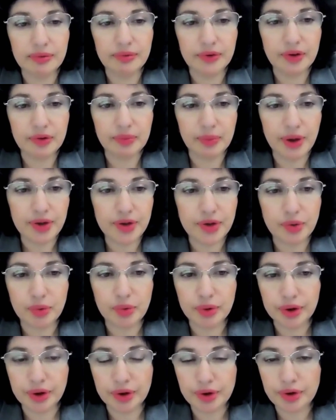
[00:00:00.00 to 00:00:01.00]
very much
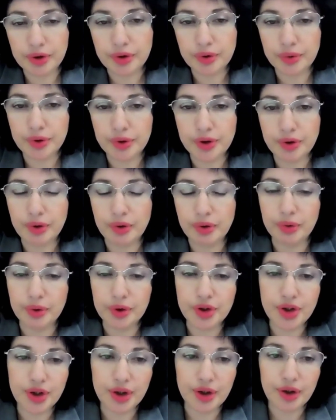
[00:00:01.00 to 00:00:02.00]
honored to
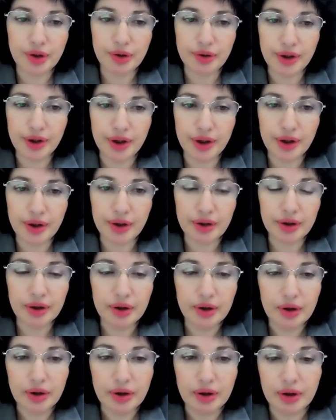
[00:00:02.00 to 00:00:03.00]
co-chair their
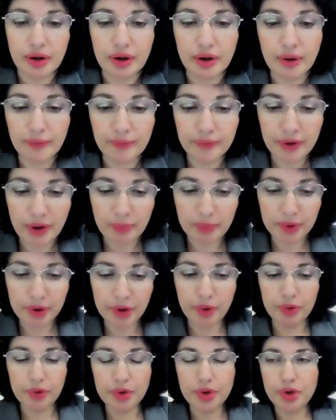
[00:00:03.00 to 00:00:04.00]

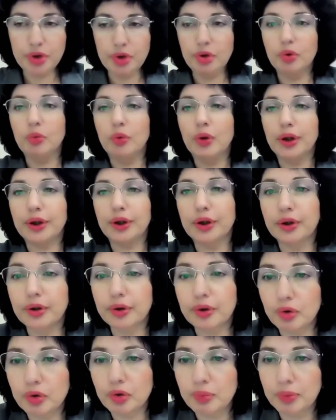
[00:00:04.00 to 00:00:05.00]
WHO working
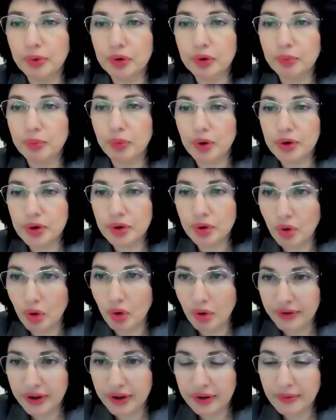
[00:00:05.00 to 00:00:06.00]
group on
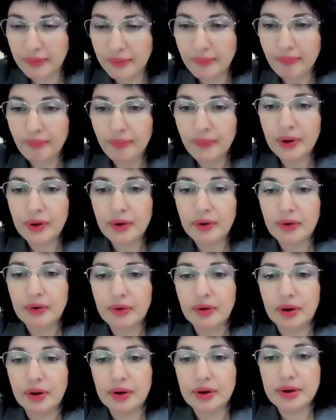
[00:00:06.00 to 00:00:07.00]
post-COVID.
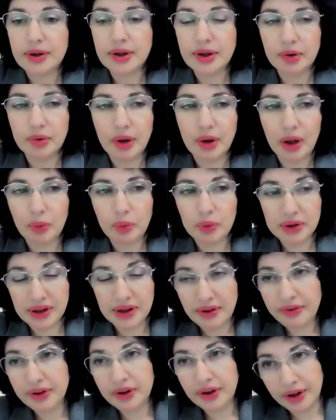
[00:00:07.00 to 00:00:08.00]
So I was
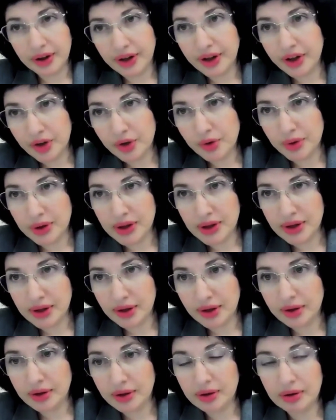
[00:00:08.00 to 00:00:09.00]
definitely
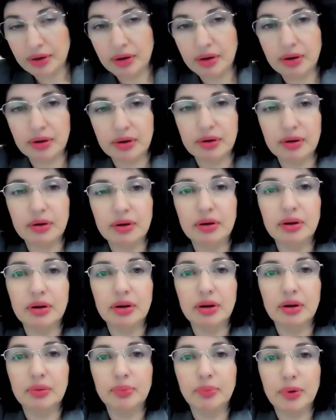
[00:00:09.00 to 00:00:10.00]
interested on
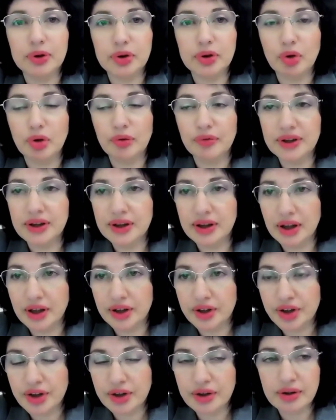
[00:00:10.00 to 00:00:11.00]
post-COVID
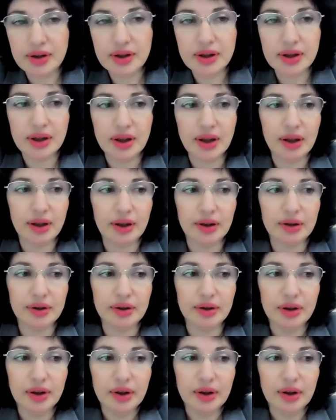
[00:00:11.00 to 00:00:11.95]
sessions, and